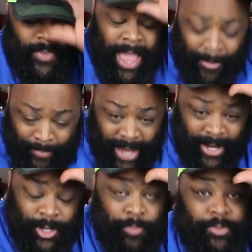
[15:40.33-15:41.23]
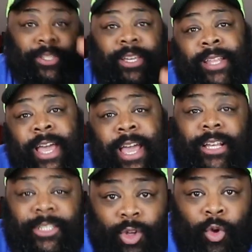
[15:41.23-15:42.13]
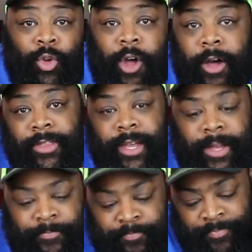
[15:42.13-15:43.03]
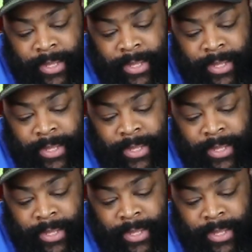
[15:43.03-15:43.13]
I'm not 100% sold on the